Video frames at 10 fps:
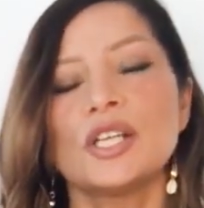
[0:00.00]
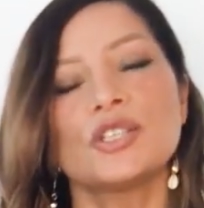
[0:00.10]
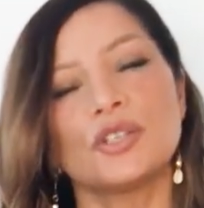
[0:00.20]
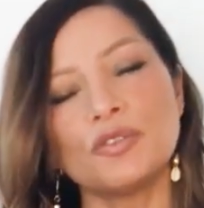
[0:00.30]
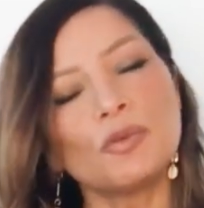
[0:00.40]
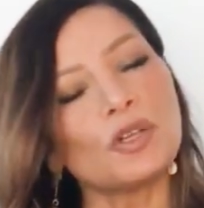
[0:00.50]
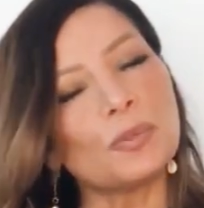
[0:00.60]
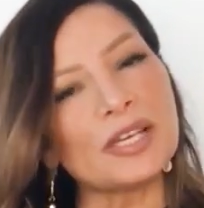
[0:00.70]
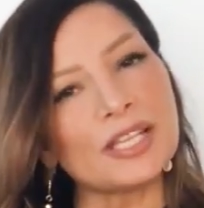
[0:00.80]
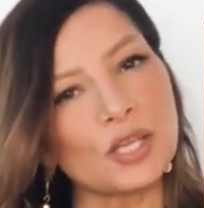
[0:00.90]
So if you want
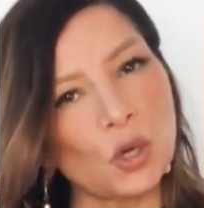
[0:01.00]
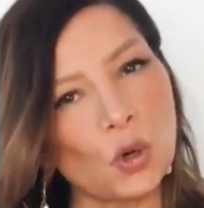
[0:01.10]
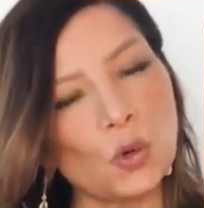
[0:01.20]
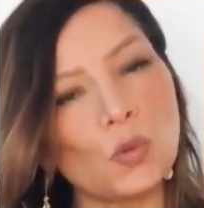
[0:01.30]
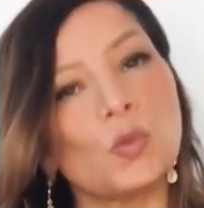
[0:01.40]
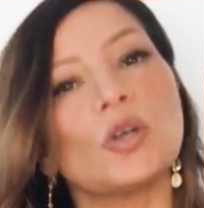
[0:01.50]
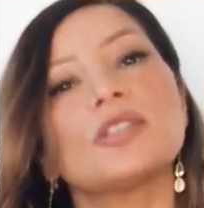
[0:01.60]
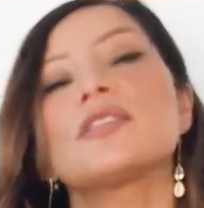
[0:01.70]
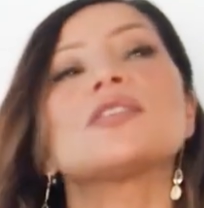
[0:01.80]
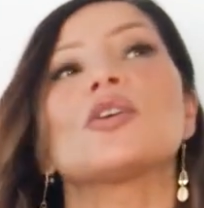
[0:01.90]
to be in the know
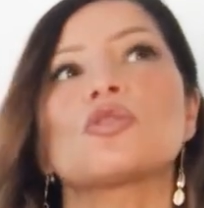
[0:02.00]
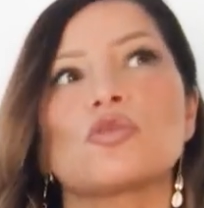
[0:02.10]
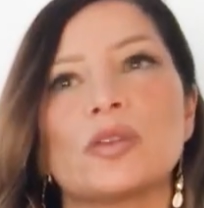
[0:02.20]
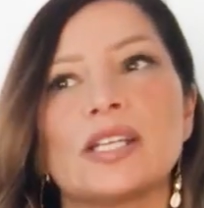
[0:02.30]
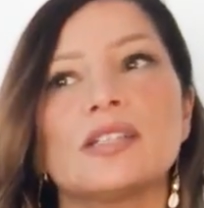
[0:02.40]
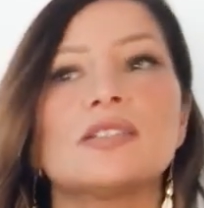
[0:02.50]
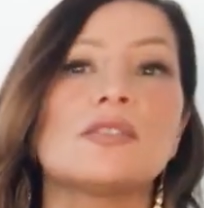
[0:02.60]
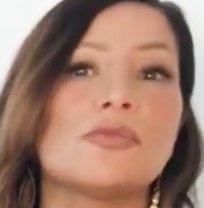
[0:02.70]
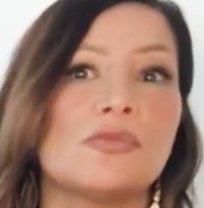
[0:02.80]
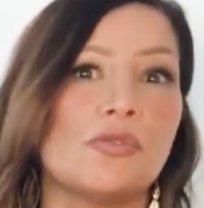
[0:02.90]
what's on trend
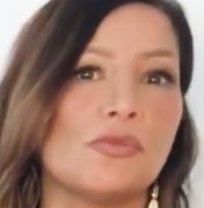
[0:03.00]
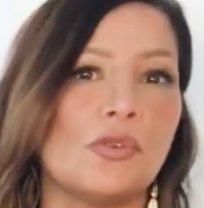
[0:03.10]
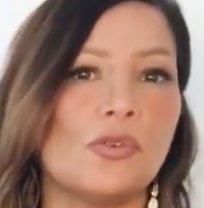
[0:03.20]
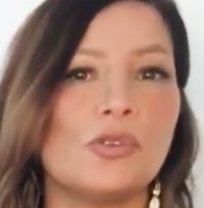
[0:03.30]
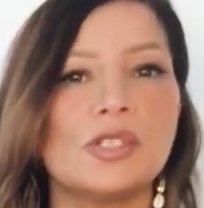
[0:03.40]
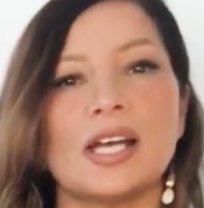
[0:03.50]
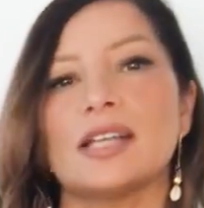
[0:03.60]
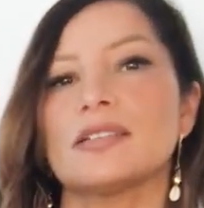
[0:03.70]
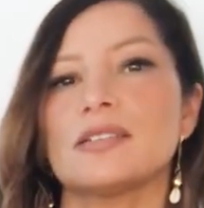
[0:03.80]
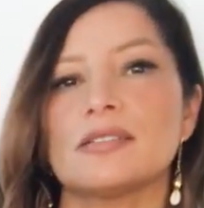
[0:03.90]
for fall
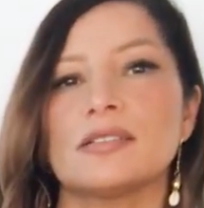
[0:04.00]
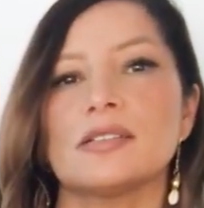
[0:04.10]
and